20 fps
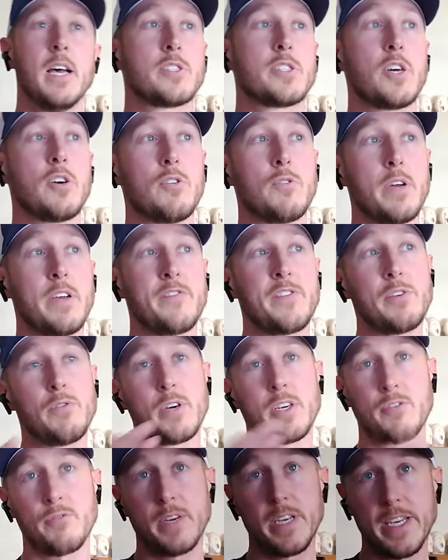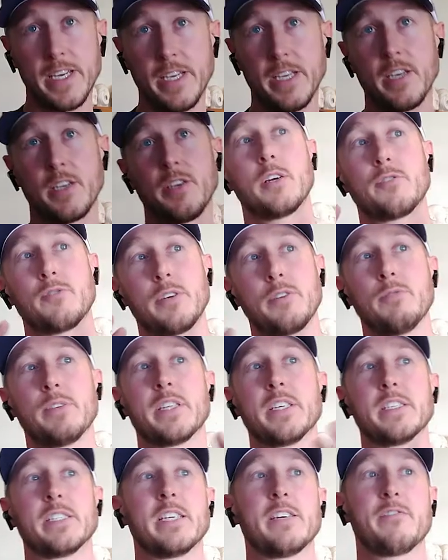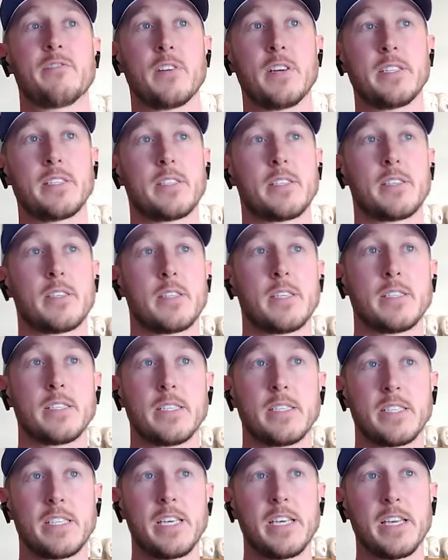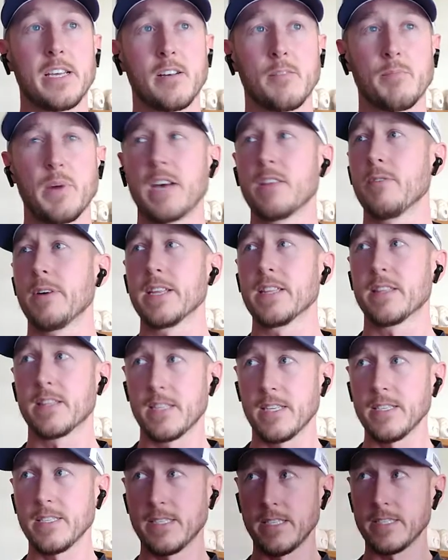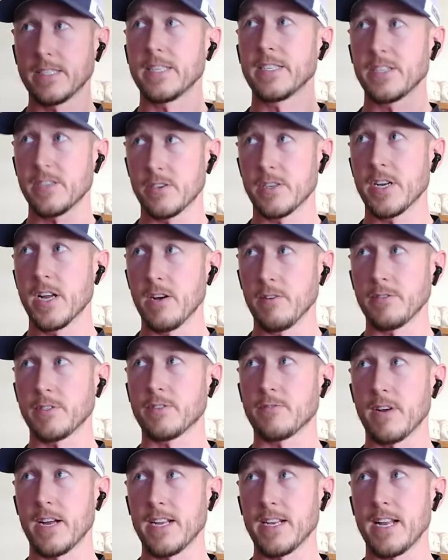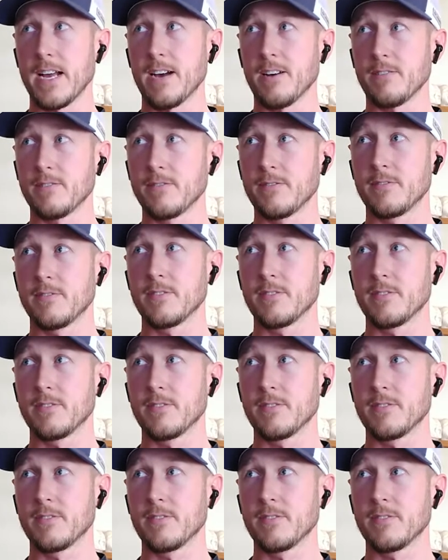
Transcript: So if you agree with a difference. This is key here. By the way, this is in your notes right now.